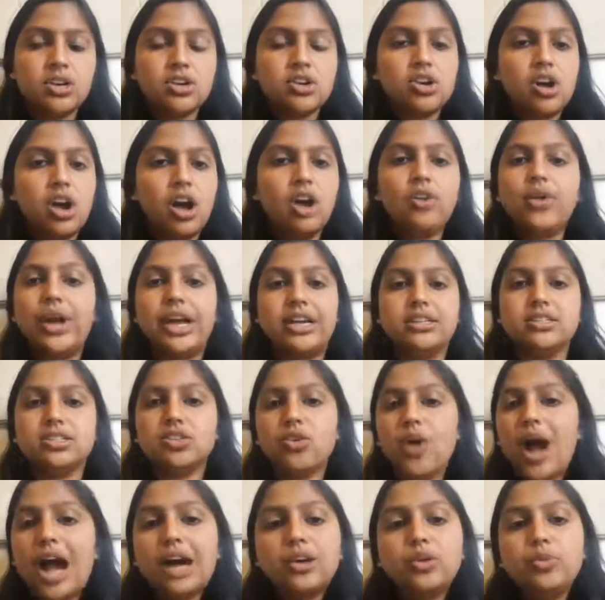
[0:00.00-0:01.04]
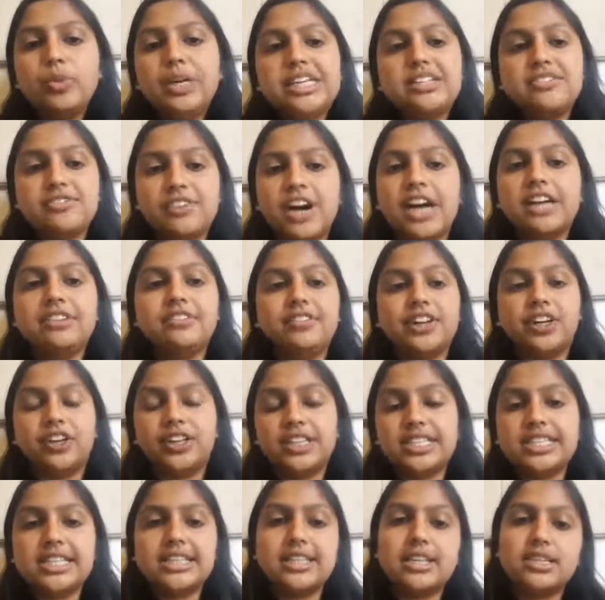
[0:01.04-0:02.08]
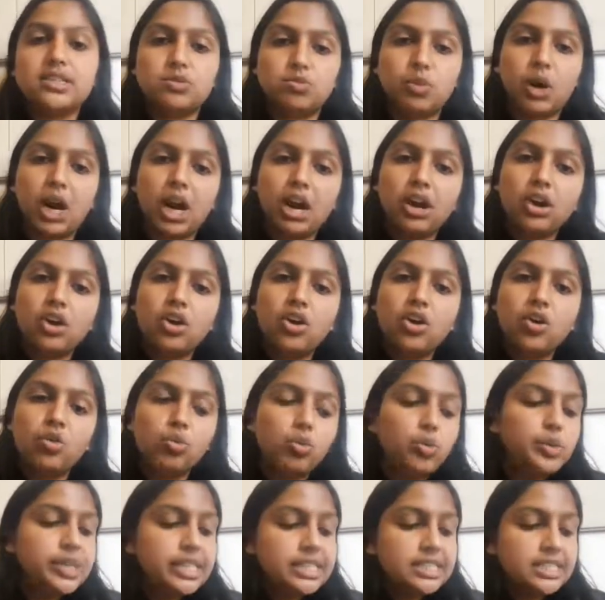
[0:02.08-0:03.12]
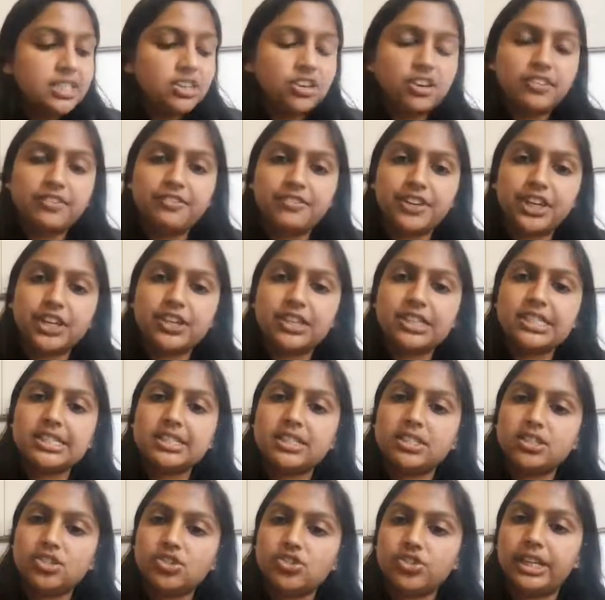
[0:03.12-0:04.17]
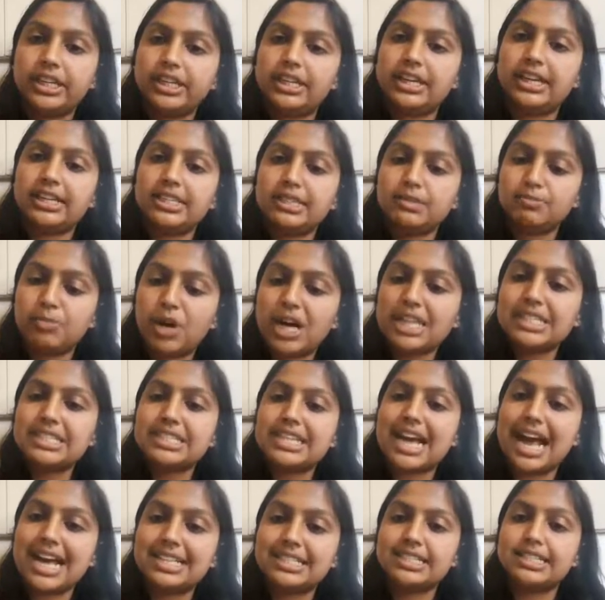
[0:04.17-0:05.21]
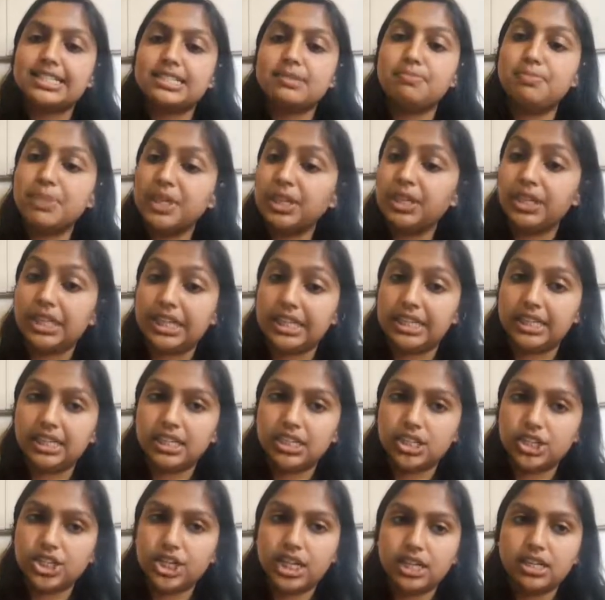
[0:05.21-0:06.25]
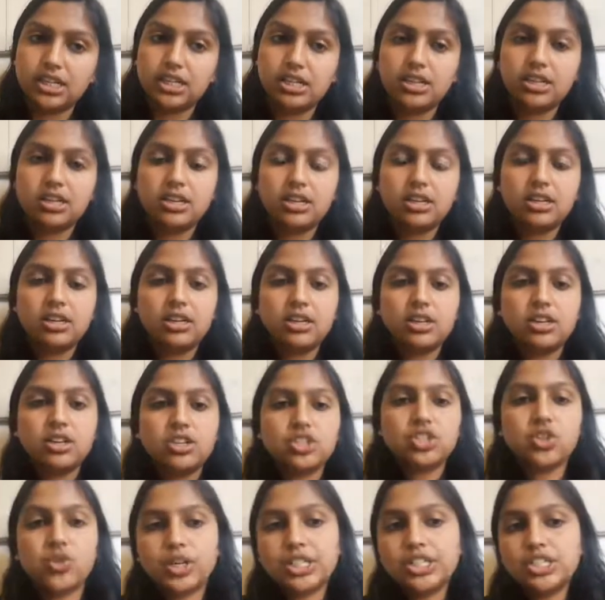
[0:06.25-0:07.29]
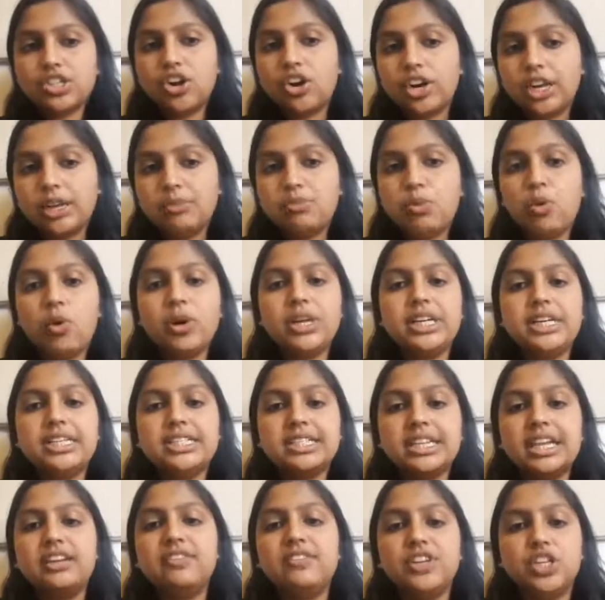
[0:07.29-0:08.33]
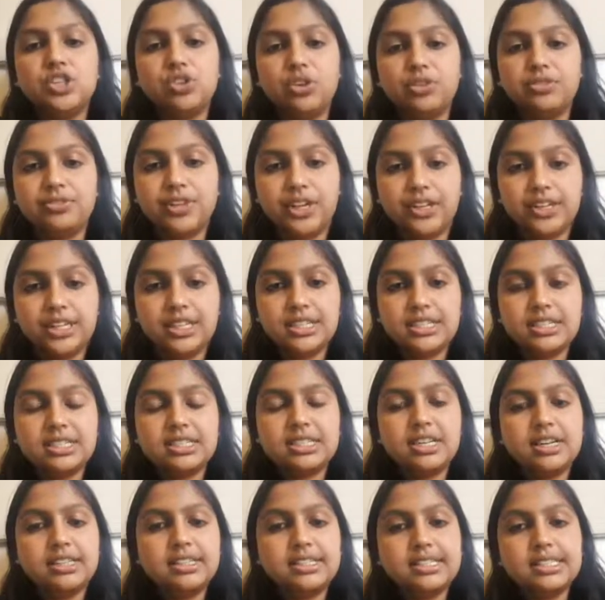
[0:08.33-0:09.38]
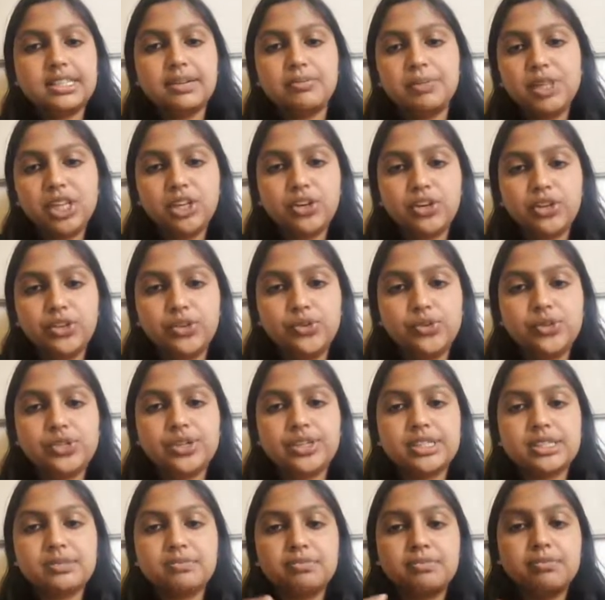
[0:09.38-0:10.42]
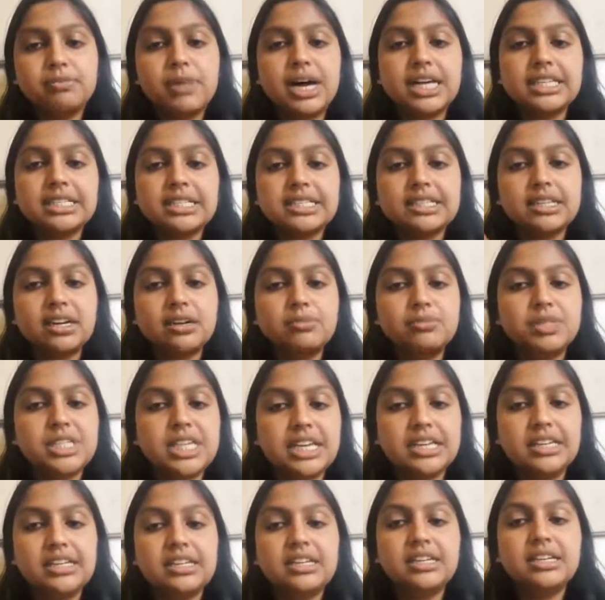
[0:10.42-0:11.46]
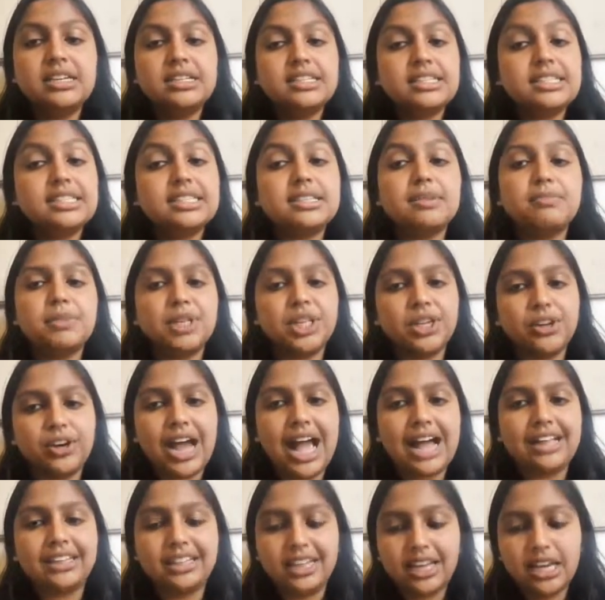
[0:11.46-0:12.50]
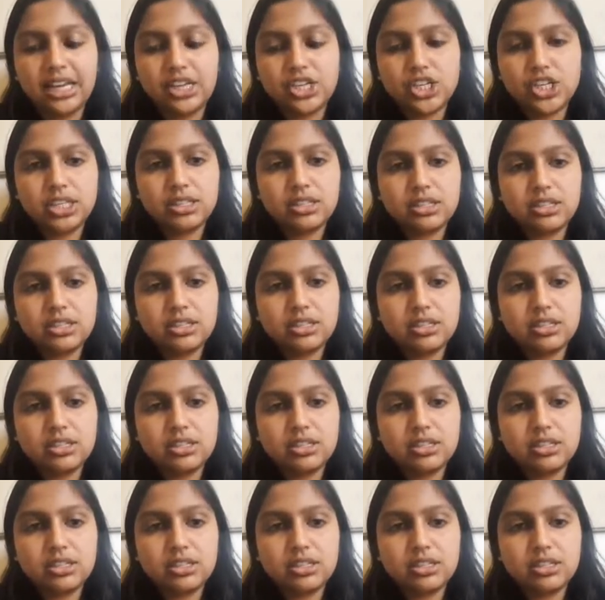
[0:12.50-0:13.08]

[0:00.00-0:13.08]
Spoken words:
Okay, so how do we define fairness in this work? Well, we consider a fairness constraint expressed as a stability condition. So our starting point is individual fairness. Similar users must obtain similar allocations.